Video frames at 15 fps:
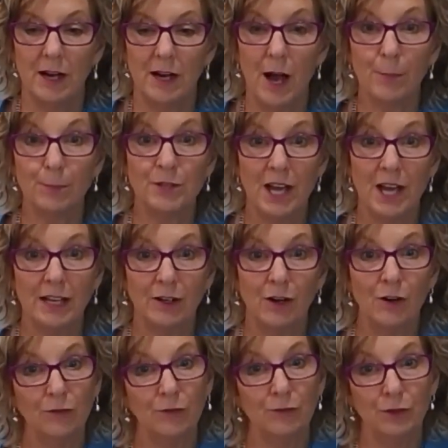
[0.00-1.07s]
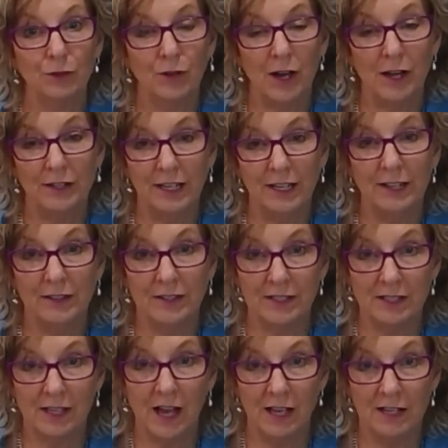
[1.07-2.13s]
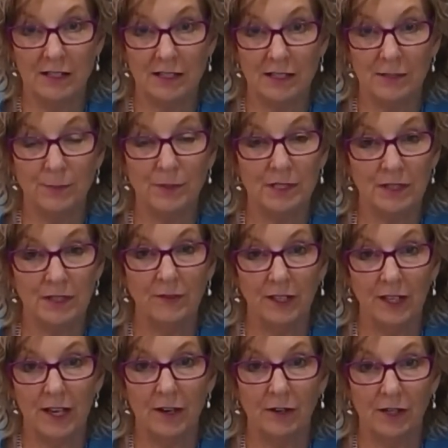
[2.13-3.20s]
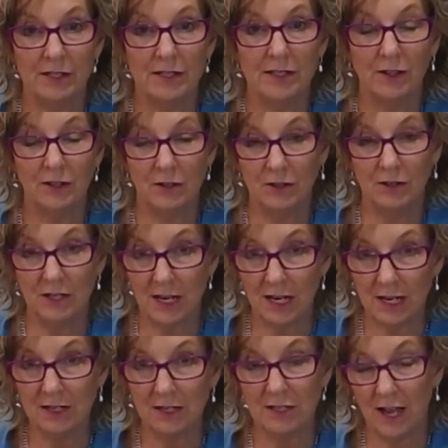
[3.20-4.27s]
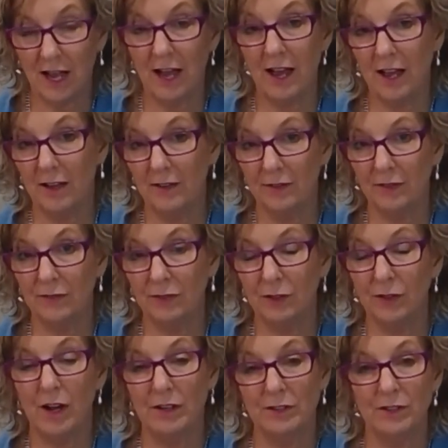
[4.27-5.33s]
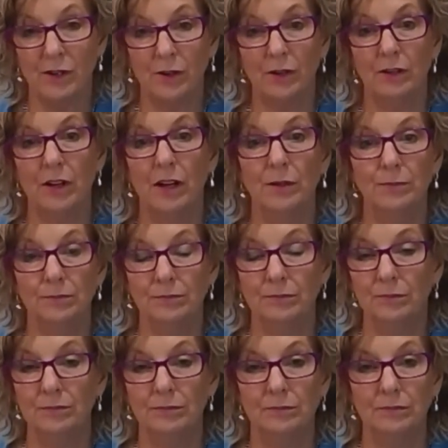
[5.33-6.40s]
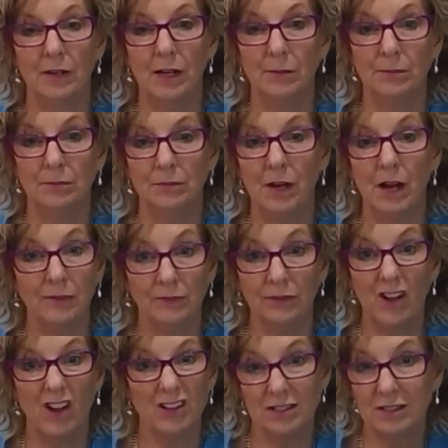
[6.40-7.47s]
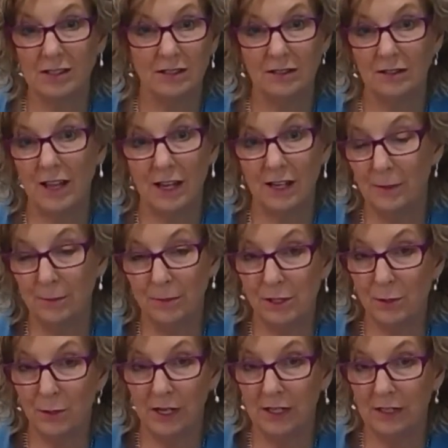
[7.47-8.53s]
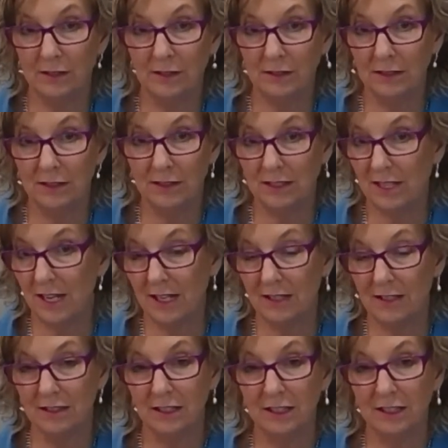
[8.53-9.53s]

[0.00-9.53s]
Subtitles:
uptake of fluoride in the site-specific areas that you need to have the fluoride. So I floss that in between the teeth